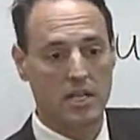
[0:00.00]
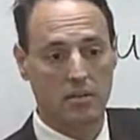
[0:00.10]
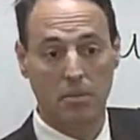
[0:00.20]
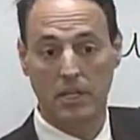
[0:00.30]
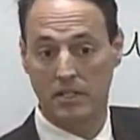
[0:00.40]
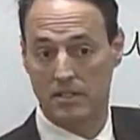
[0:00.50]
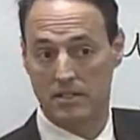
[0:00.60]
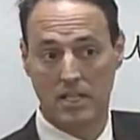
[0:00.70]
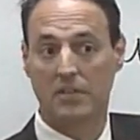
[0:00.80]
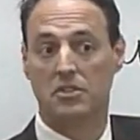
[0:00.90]
to take as big a
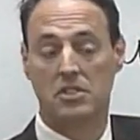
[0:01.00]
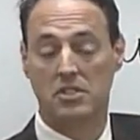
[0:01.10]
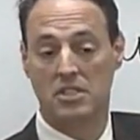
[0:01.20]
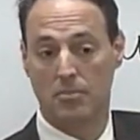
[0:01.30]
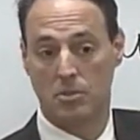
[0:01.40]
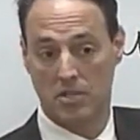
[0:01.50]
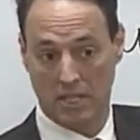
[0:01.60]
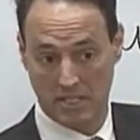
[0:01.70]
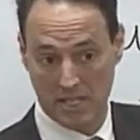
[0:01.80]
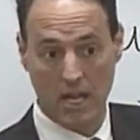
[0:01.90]
delta t steps as
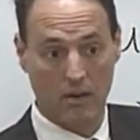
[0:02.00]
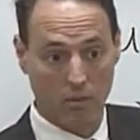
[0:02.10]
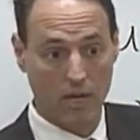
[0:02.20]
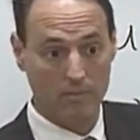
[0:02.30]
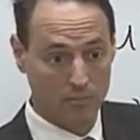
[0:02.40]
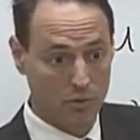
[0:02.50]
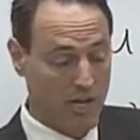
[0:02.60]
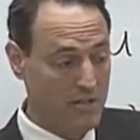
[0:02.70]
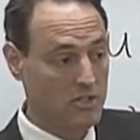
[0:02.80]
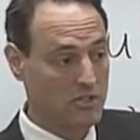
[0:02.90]
I can take, right? So
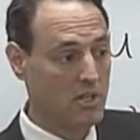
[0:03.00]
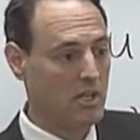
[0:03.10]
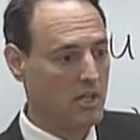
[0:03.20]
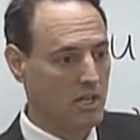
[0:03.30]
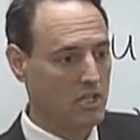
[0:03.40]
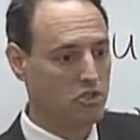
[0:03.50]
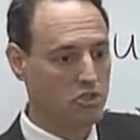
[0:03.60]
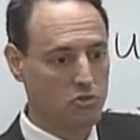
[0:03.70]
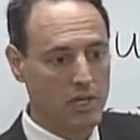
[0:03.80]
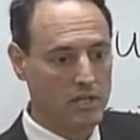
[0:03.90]
it has this
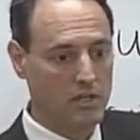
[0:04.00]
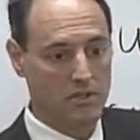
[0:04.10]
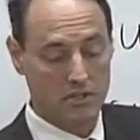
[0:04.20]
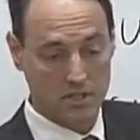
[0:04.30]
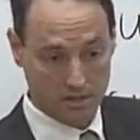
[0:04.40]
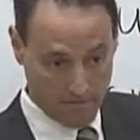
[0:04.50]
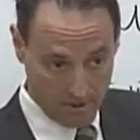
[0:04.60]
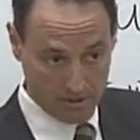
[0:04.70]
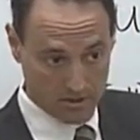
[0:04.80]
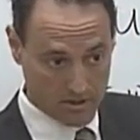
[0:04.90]
constraint on the
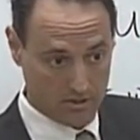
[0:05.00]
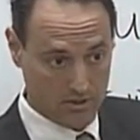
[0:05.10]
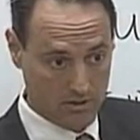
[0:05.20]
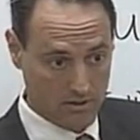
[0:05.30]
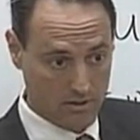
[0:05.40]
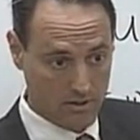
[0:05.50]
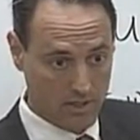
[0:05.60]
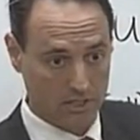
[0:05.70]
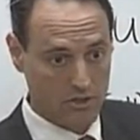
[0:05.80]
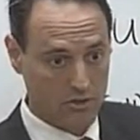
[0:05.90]
CFL condition.
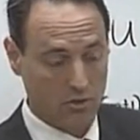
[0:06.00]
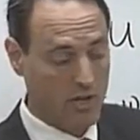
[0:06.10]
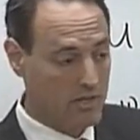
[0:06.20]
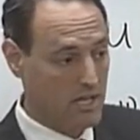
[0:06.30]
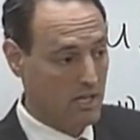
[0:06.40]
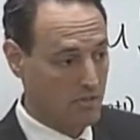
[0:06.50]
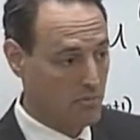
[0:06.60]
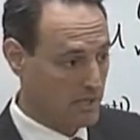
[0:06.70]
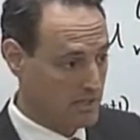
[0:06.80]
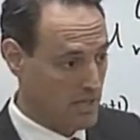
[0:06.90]
It's just trying to take as
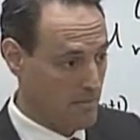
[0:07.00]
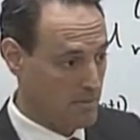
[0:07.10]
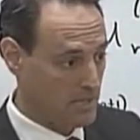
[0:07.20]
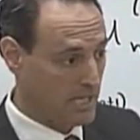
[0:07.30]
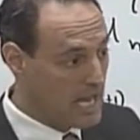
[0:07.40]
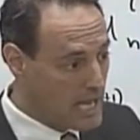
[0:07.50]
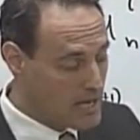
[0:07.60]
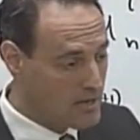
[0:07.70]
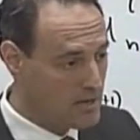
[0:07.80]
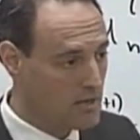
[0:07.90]
big a step as it
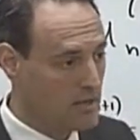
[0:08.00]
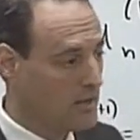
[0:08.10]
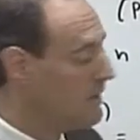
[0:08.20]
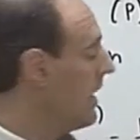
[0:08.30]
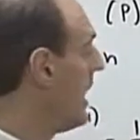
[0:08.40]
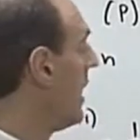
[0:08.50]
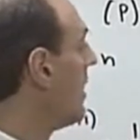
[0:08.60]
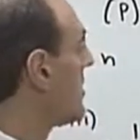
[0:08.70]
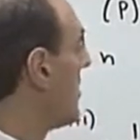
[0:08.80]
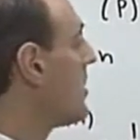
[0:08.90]
can.
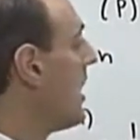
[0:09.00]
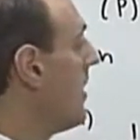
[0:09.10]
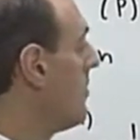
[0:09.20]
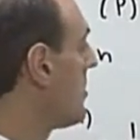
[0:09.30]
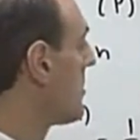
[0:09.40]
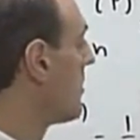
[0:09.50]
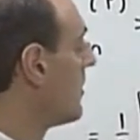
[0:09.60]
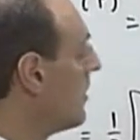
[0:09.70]
And sometimes,